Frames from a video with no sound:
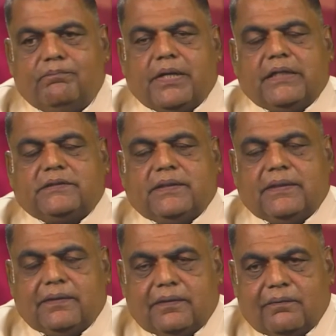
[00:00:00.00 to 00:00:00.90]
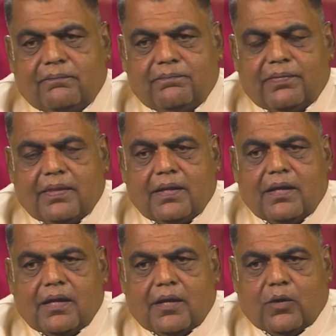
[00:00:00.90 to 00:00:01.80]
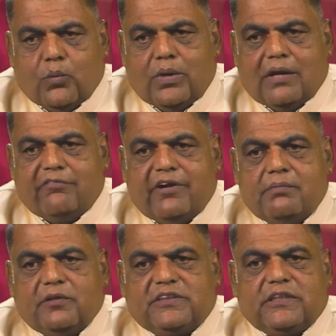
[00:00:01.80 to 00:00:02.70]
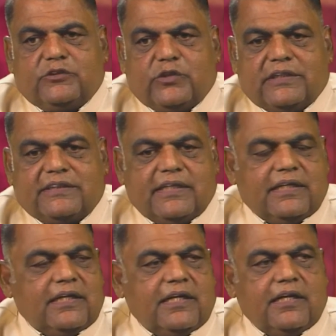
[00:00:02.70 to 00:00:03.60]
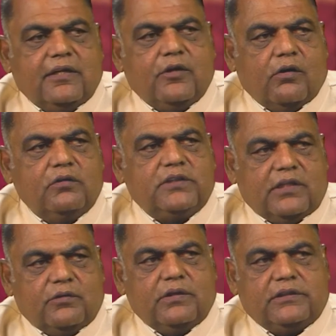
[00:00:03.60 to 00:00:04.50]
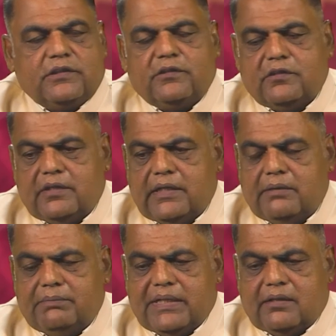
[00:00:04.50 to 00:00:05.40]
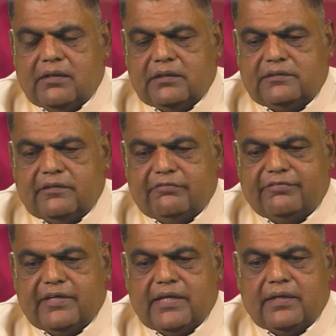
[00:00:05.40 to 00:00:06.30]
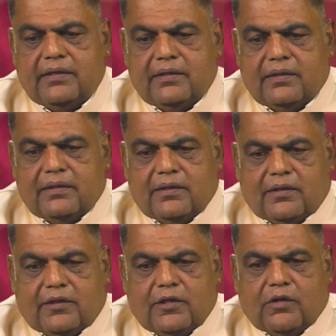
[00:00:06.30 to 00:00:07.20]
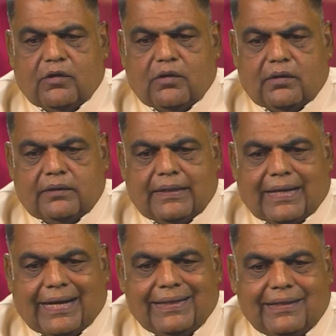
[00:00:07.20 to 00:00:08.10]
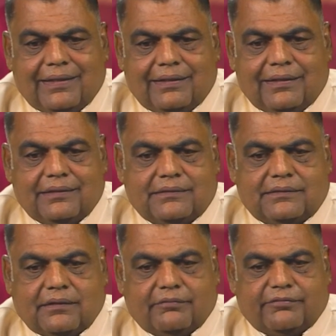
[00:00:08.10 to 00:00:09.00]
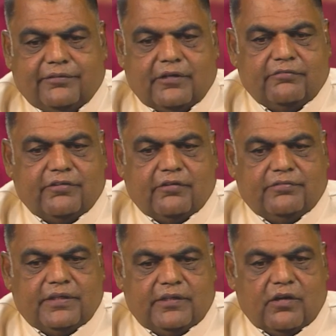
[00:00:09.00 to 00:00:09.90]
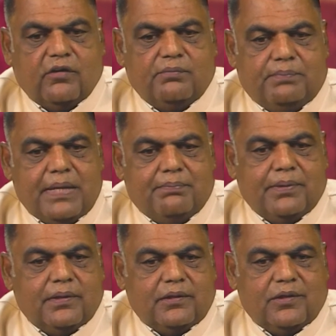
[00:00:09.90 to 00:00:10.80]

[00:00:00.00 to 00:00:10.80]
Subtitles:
Pastor, we are very much interested in the young generation today because of, the idleness of the young people,